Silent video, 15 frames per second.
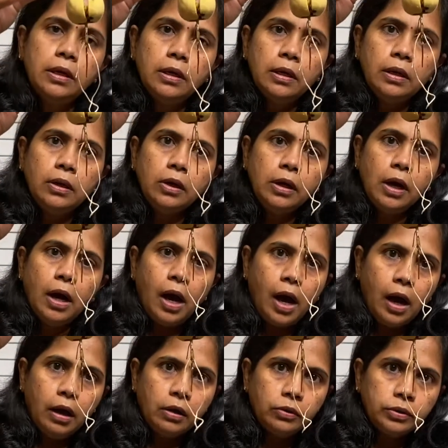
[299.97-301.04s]
Look
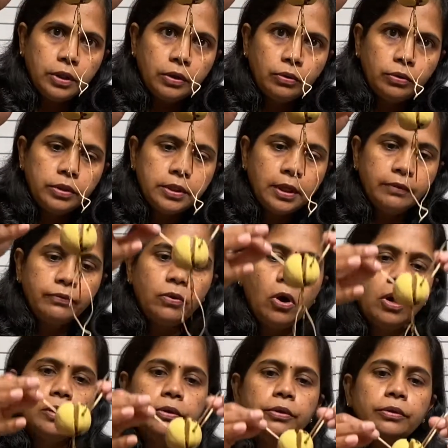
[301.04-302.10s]
how the roots have
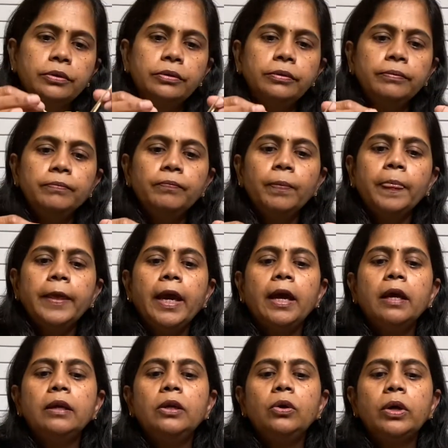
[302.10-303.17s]
gone through,
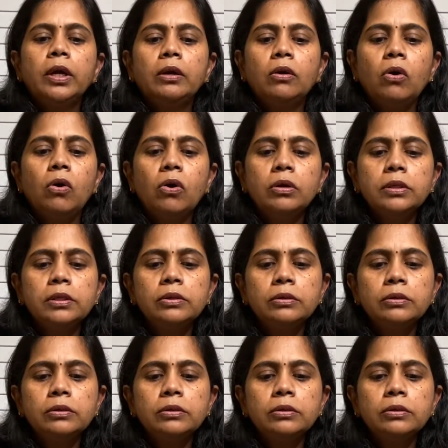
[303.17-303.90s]
and you can also